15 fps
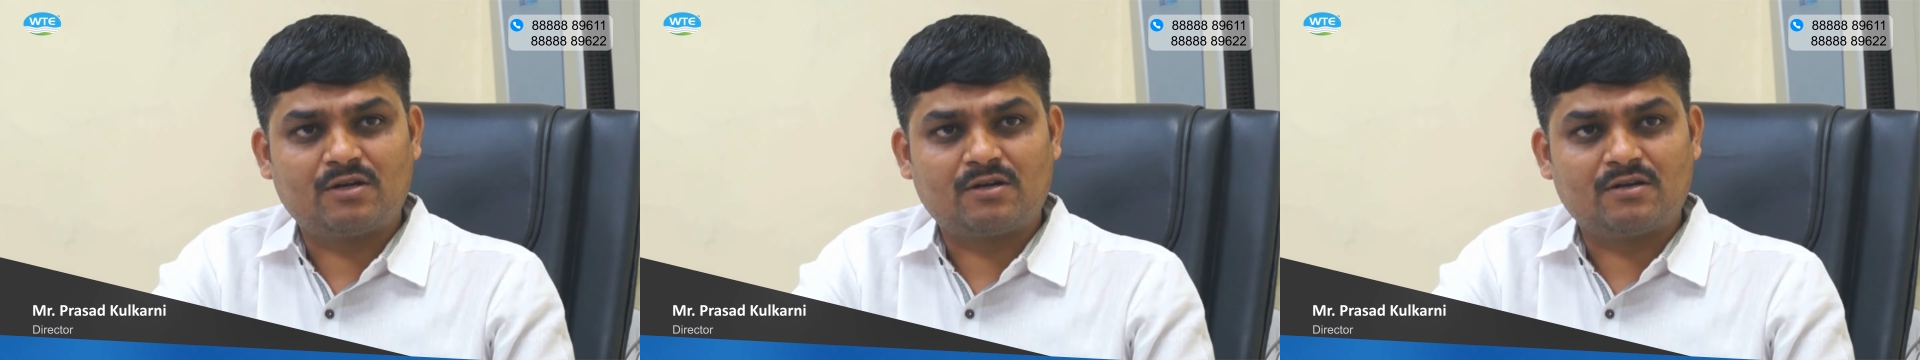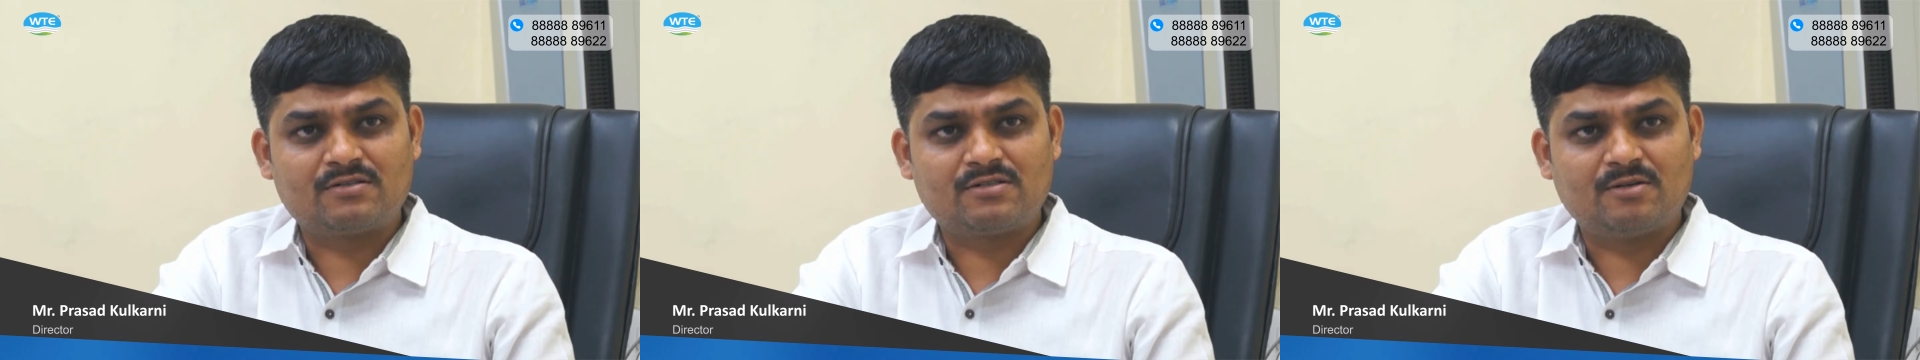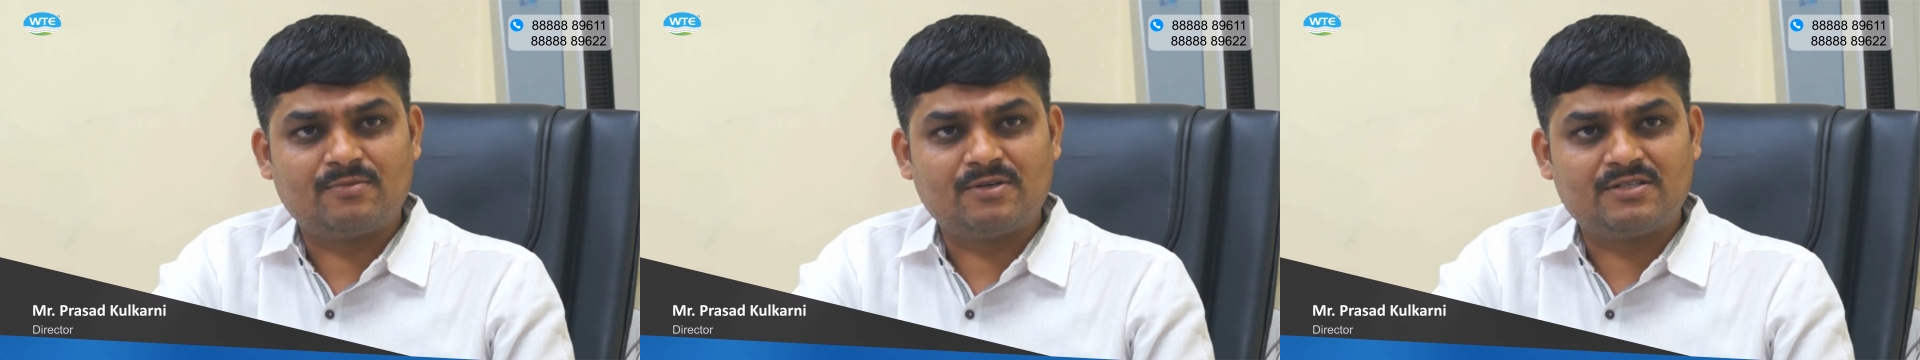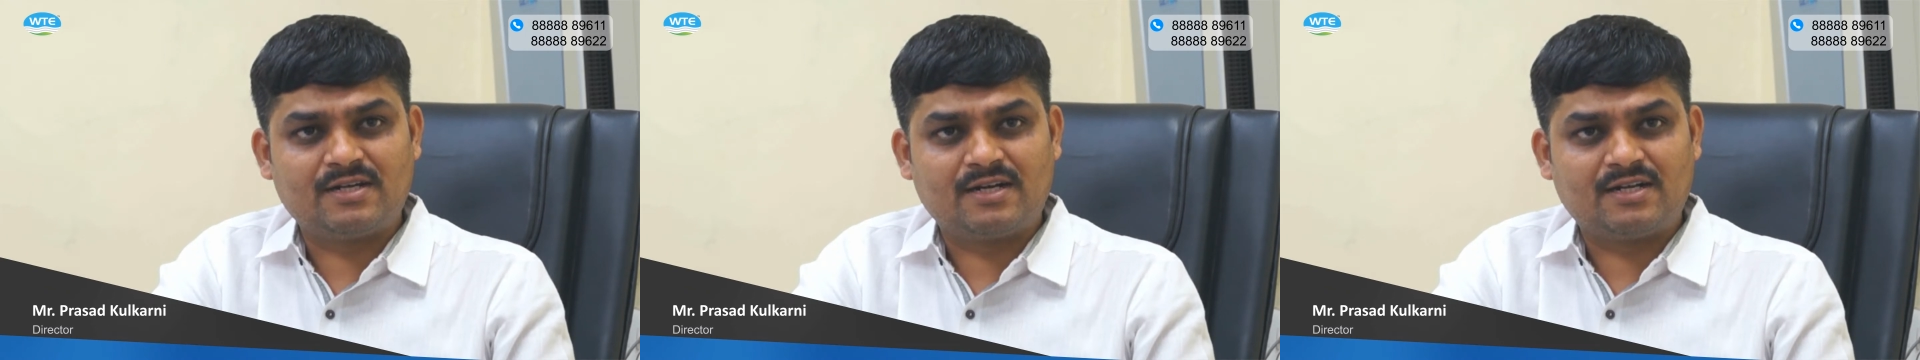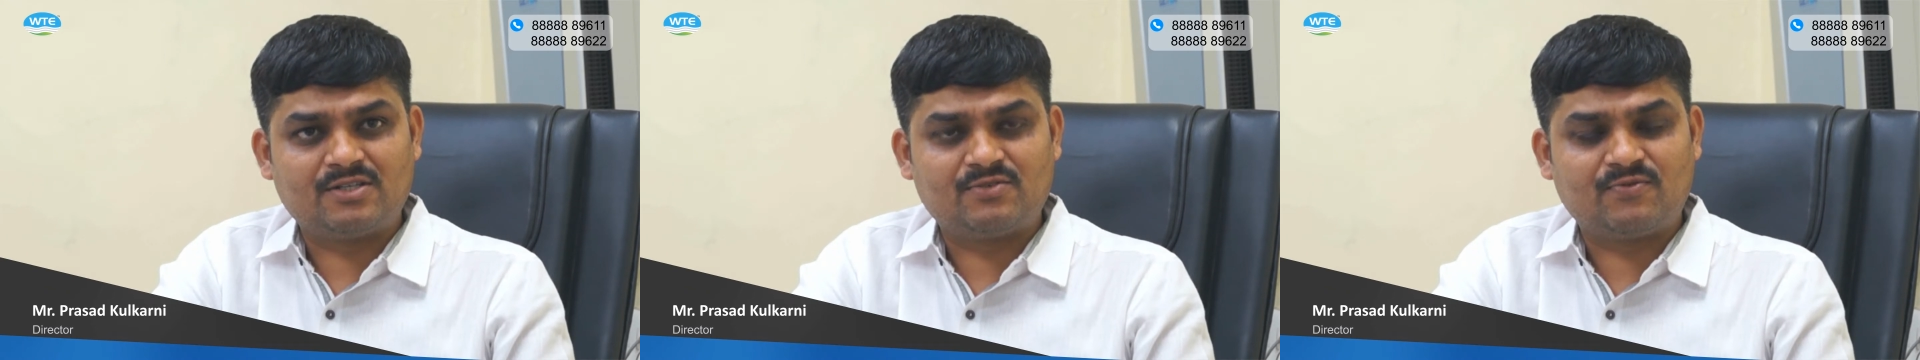customer
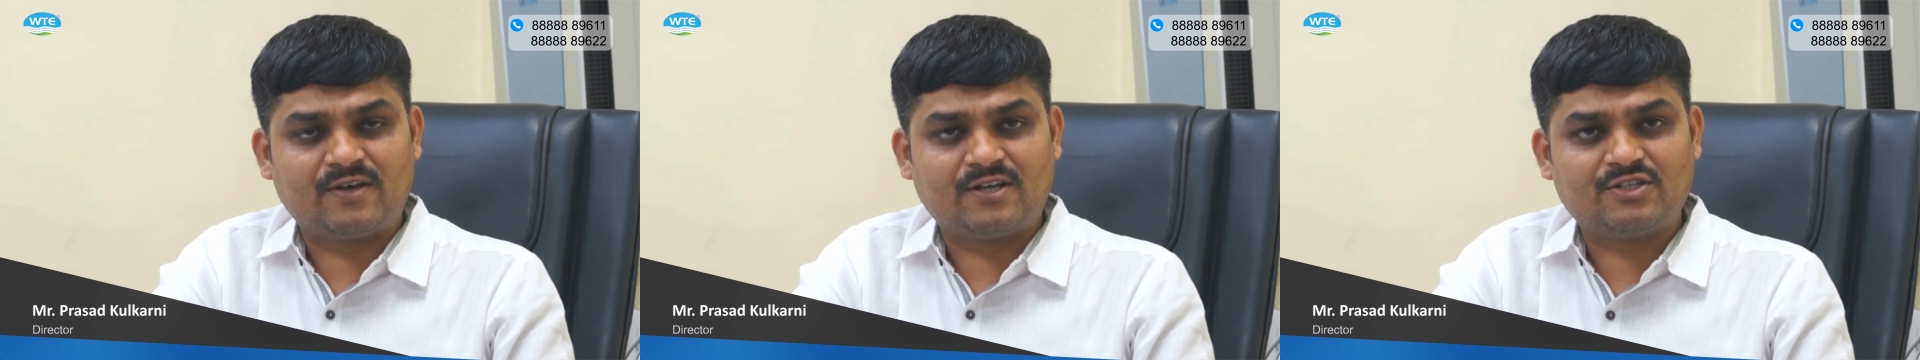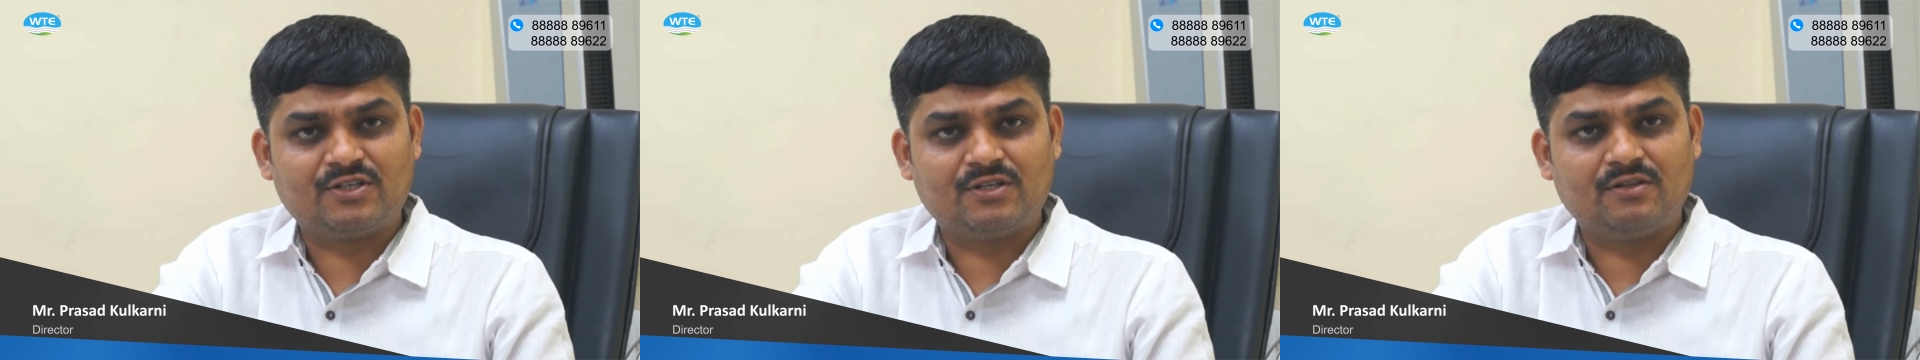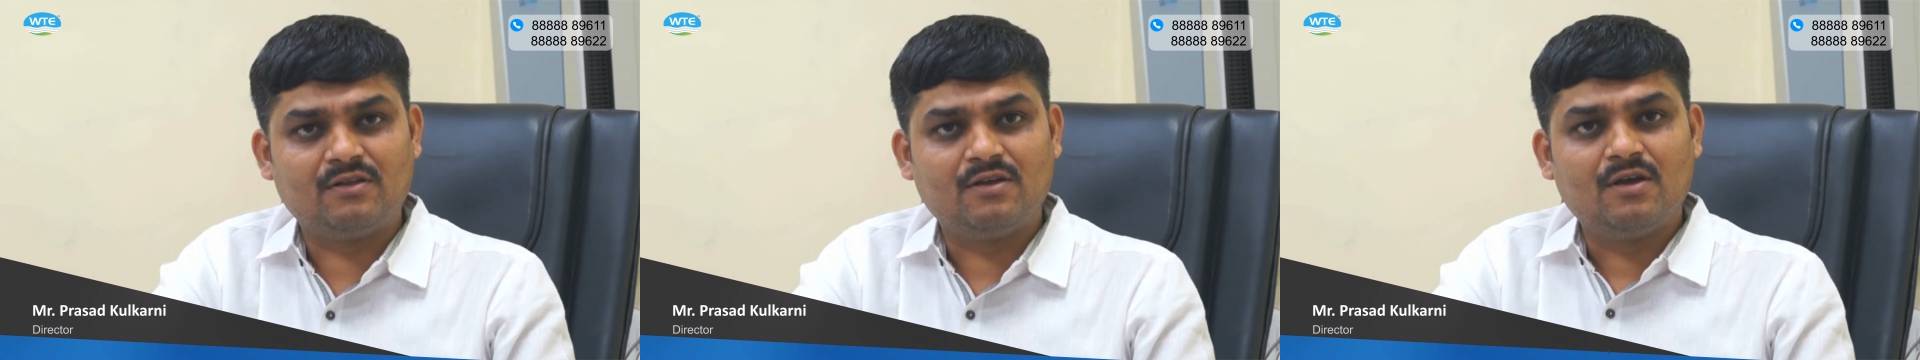satisfaction.